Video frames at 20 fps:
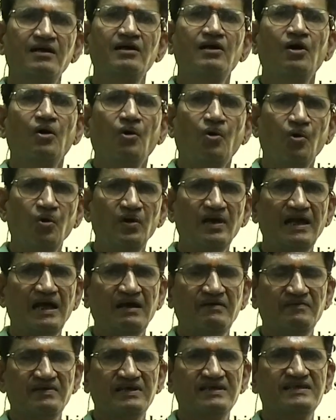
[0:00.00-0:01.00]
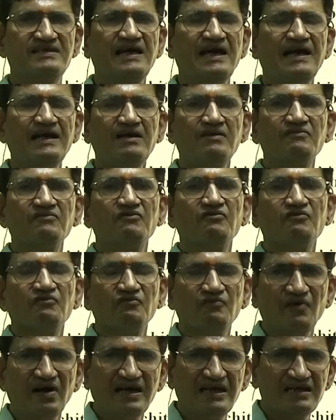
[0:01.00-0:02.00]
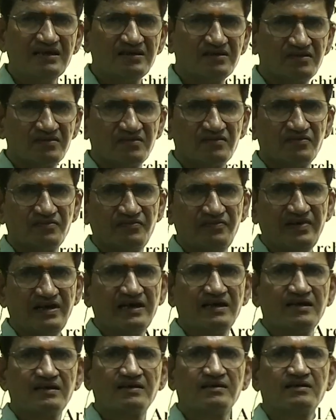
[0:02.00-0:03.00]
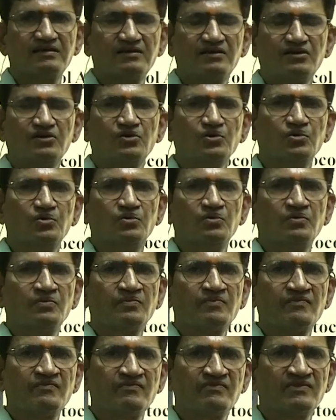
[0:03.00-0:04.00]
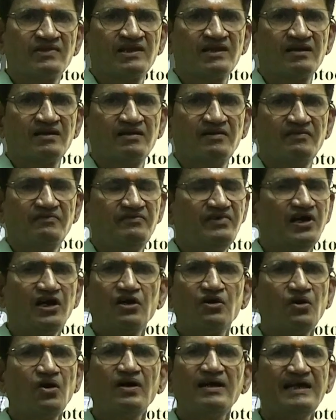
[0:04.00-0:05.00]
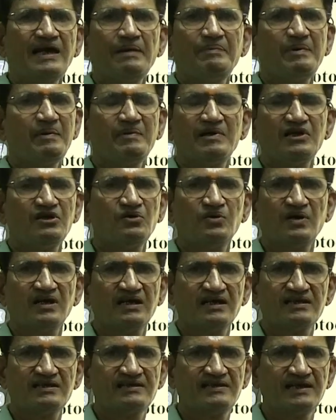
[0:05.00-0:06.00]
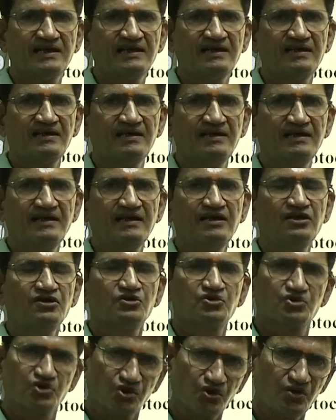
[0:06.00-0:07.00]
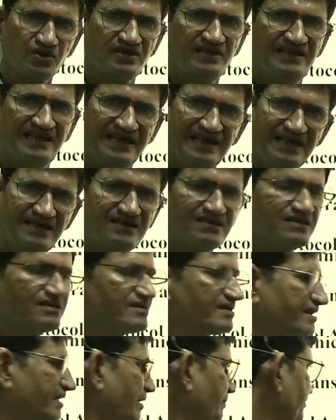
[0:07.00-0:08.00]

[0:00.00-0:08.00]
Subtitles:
own language, then what is we do? We are not capable to understand. So these terms